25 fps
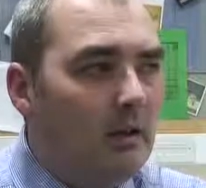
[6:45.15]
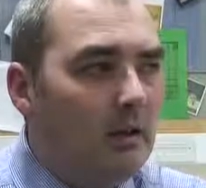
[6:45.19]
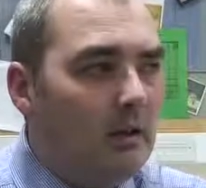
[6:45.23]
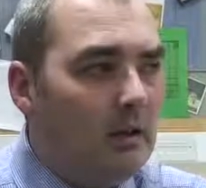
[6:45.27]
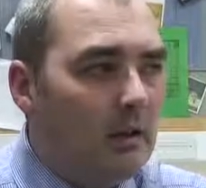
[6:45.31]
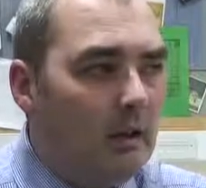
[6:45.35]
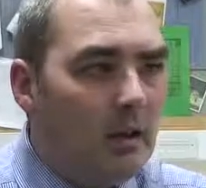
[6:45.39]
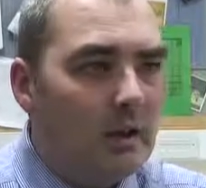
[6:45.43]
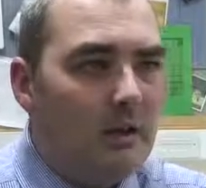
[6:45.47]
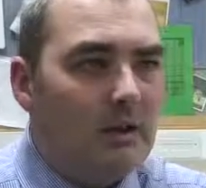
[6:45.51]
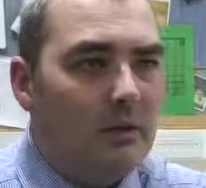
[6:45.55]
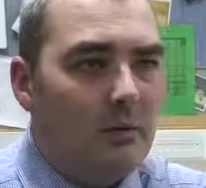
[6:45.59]

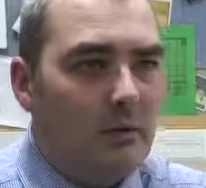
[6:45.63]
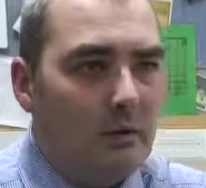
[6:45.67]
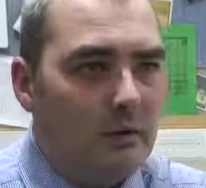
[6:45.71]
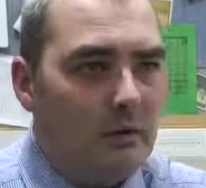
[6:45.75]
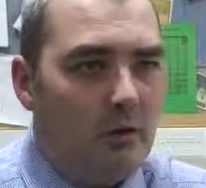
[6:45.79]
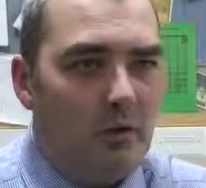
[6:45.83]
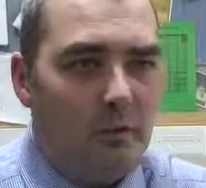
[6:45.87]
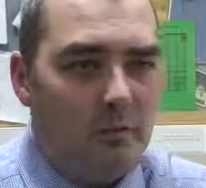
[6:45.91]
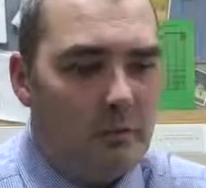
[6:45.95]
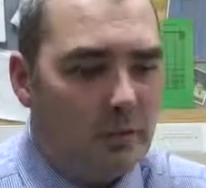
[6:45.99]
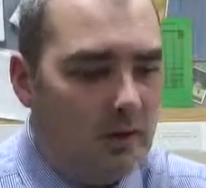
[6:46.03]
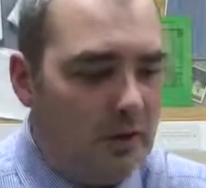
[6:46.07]
Yes, we've
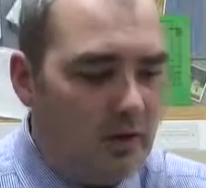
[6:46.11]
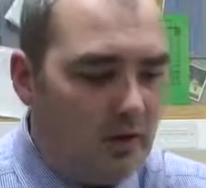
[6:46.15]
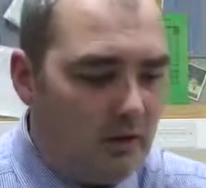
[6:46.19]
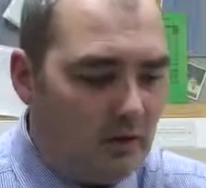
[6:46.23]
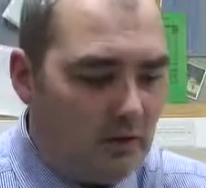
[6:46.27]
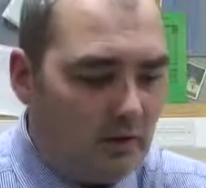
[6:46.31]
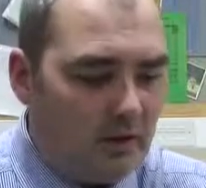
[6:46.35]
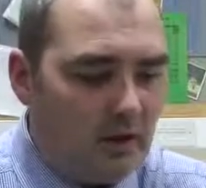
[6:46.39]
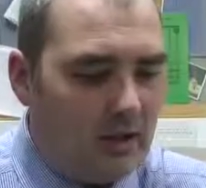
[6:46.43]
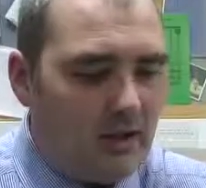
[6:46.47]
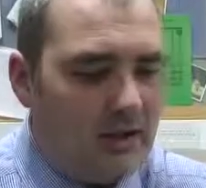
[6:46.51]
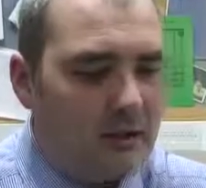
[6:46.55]
got
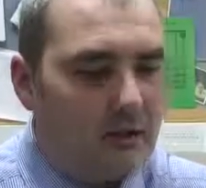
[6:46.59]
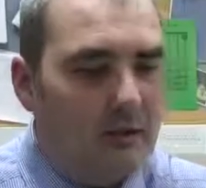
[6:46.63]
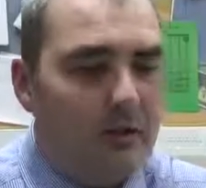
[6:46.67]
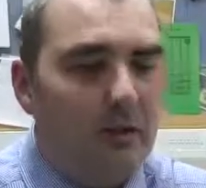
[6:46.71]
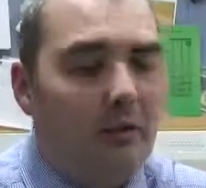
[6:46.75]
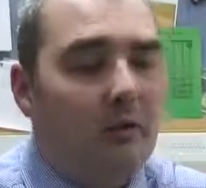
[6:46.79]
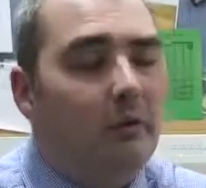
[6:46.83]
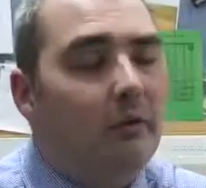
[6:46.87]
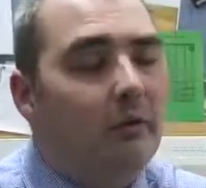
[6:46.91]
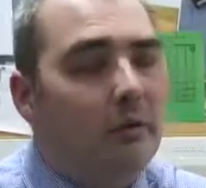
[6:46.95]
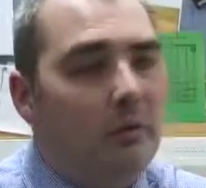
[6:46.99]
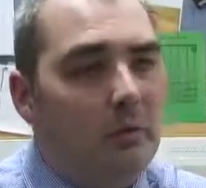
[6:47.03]
parents, yes, we've
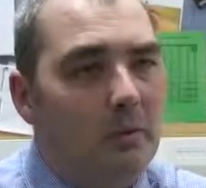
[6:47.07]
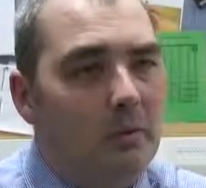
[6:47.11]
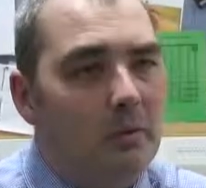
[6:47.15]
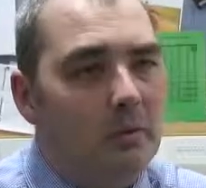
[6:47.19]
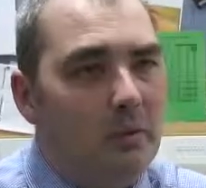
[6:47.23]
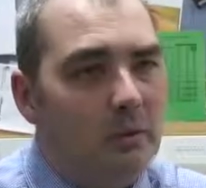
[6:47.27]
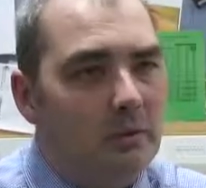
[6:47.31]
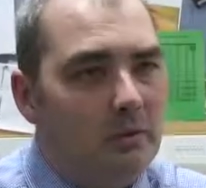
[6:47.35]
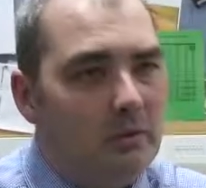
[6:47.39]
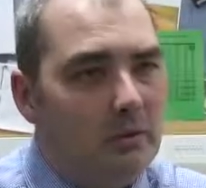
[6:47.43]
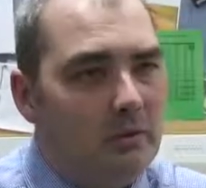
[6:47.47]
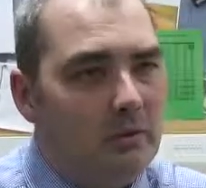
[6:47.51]
got former
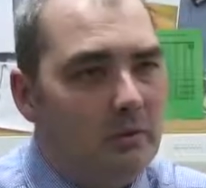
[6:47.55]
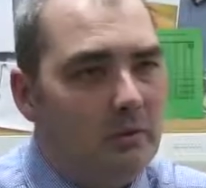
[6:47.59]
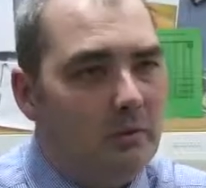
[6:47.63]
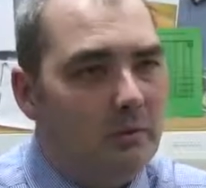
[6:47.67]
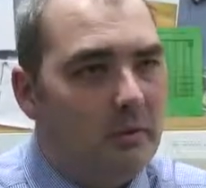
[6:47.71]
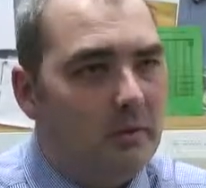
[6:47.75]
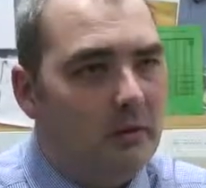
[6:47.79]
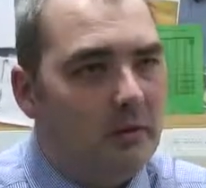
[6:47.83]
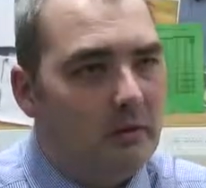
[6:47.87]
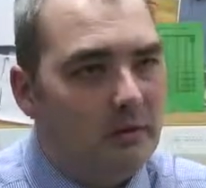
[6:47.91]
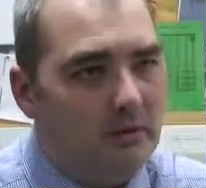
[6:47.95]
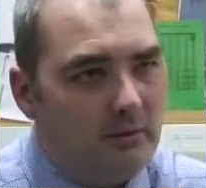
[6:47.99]
pupils,
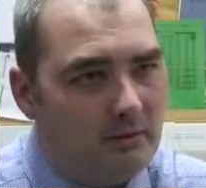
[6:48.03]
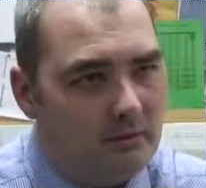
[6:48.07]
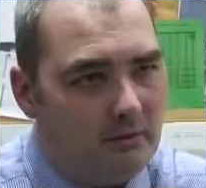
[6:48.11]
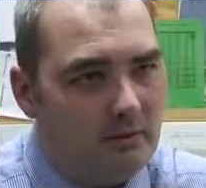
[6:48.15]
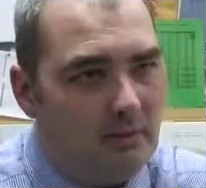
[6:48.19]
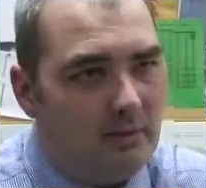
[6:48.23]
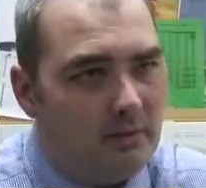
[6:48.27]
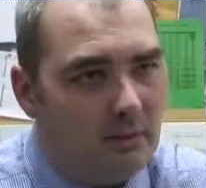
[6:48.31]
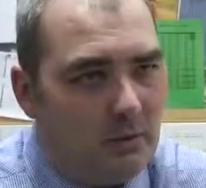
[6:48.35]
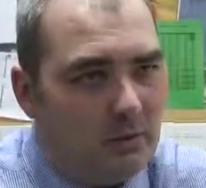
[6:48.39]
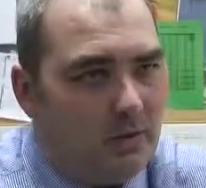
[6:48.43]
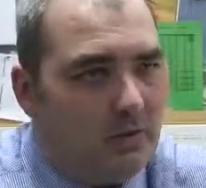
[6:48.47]
but
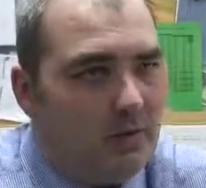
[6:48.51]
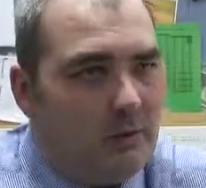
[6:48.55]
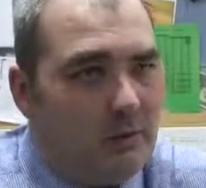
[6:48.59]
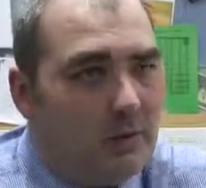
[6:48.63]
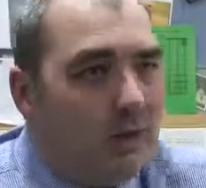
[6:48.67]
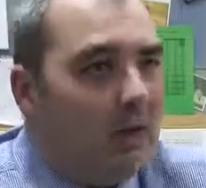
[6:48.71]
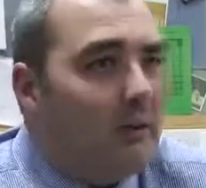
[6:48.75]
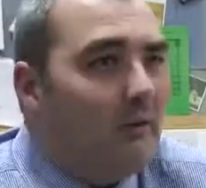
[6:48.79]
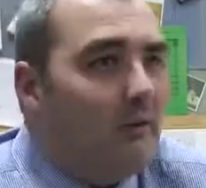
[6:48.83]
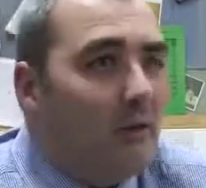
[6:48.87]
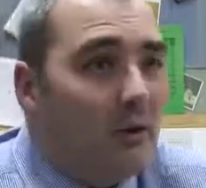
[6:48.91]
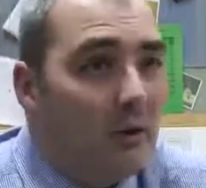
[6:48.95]
the one thing we
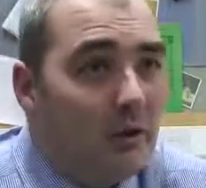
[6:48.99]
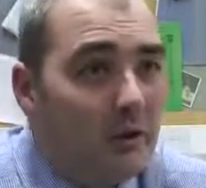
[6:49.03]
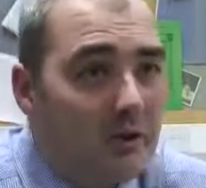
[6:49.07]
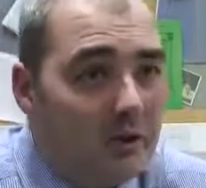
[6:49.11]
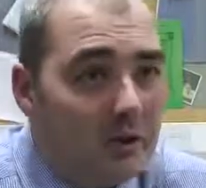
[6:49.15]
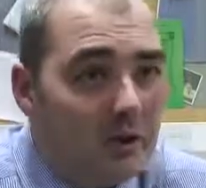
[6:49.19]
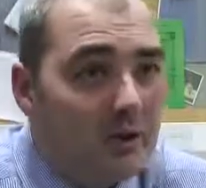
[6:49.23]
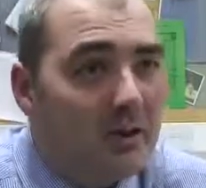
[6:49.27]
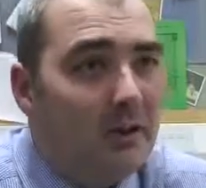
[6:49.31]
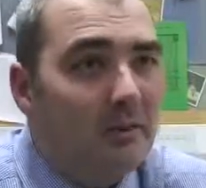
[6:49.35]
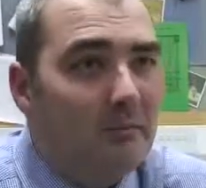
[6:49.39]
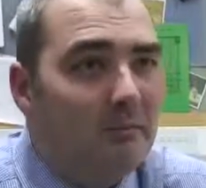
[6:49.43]
haven't got is
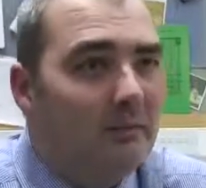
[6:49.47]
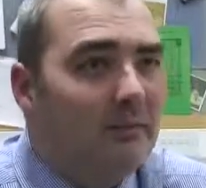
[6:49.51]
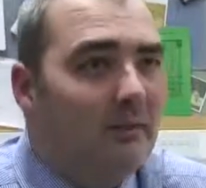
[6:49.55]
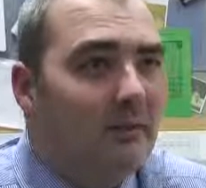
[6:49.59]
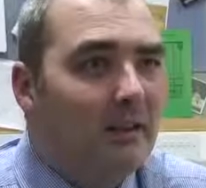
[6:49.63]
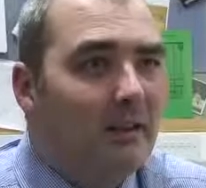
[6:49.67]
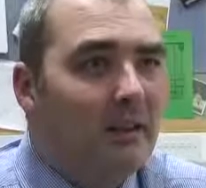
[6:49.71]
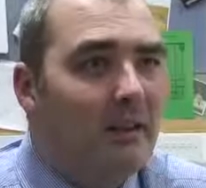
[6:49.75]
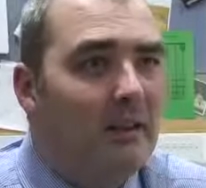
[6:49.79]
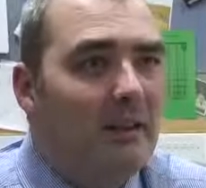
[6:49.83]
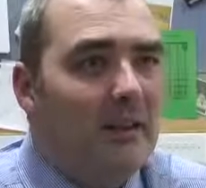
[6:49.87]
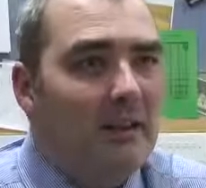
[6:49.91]
time.
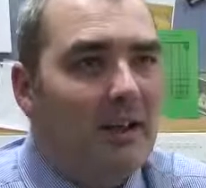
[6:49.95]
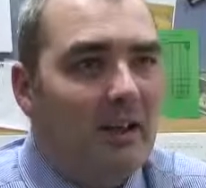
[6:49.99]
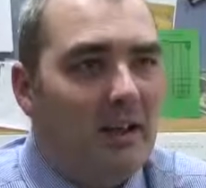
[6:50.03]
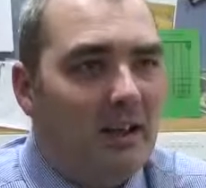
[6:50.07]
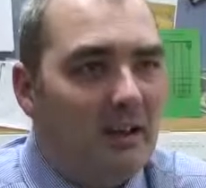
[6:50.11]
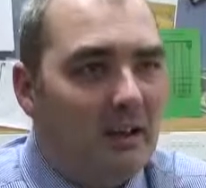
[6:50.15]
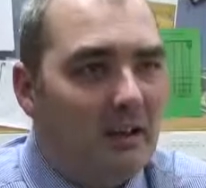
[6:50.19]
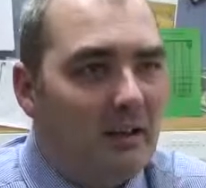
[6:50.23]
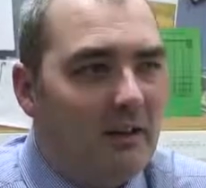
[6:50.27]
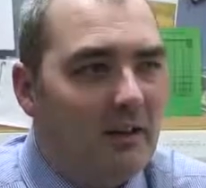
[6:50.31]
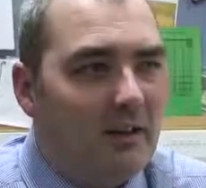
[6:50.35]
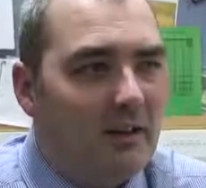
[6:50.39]
And
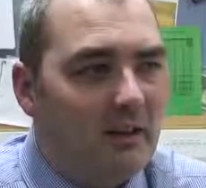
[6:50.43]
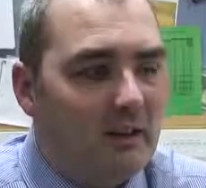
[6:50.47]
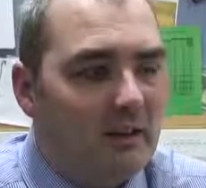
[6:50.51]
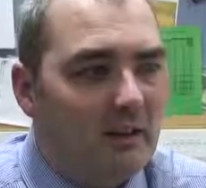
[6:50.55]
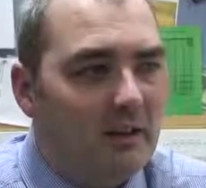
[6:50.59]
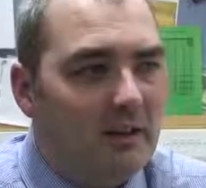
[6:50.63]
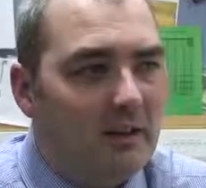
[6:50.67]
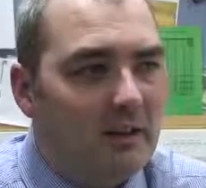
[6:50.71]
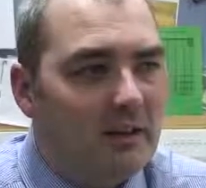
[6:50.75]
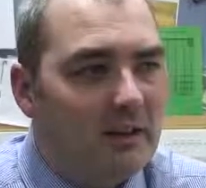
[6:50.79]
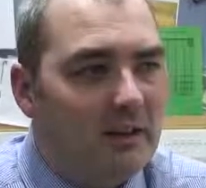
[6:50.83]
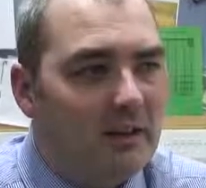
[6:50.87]
I think
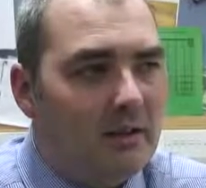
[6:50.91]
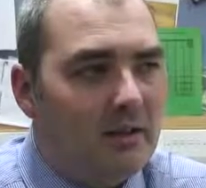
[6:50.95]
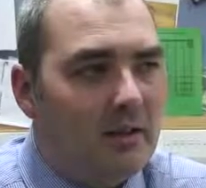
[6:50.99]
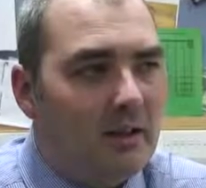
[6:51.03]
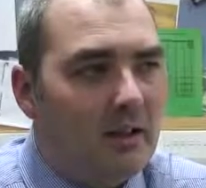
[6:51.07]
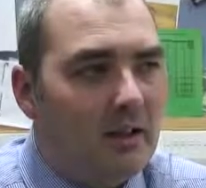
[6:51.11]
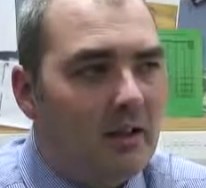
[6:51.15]
that